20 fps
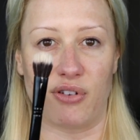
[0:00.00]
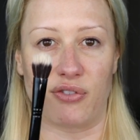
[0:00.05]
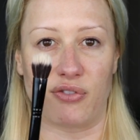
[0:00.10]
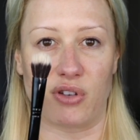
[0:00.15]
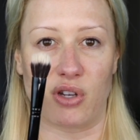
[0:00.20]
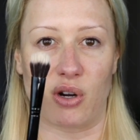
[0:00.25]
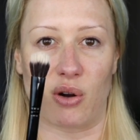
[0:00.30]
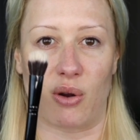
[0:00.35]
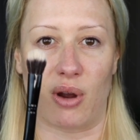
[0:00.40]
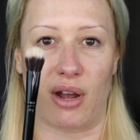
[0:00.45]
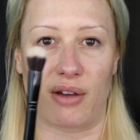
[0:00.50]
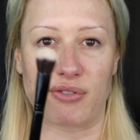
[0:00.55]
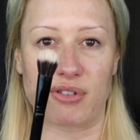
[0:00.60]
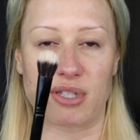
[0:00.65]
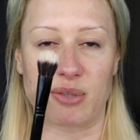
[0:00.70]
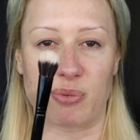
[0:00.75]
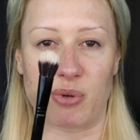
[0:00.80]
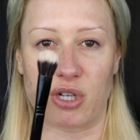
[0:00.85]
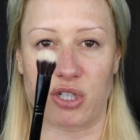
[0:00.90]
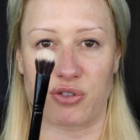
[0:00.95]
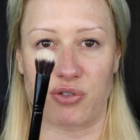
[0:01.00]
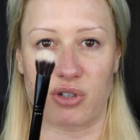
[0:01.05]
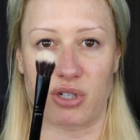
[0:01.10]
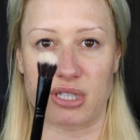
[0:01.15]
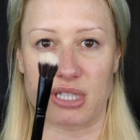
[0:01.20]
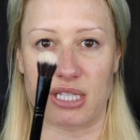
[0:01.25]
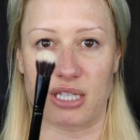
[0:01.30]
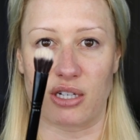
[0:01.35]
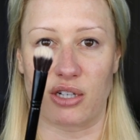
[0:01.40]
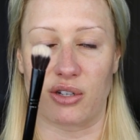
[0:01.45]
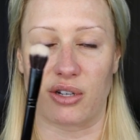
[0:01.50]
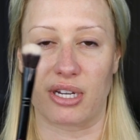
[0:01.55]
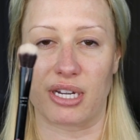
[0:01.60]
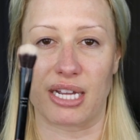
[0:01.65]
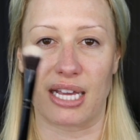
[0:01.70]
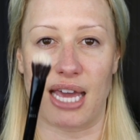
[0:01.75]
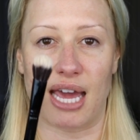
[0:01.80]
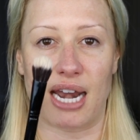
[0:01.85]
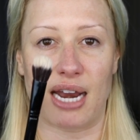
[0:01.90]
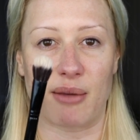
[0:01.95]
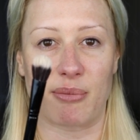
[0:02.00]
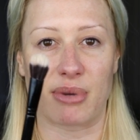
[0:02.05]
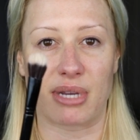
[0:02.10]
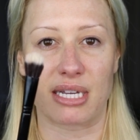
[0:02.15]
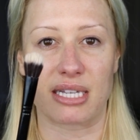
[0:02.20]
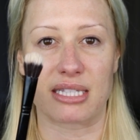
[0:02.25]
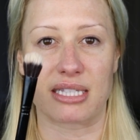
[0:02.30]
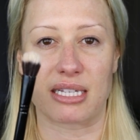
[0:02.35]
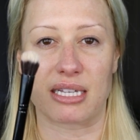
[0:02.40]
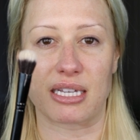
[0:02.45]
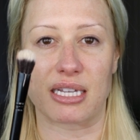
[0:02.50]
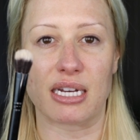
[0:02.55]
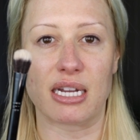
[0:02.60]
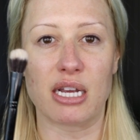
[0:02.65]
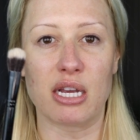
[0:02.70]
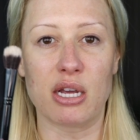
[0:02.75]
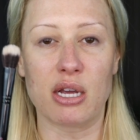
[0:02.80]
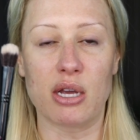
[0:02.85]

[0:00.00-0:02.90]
If you don't have this brush for concealer, you need to get it because it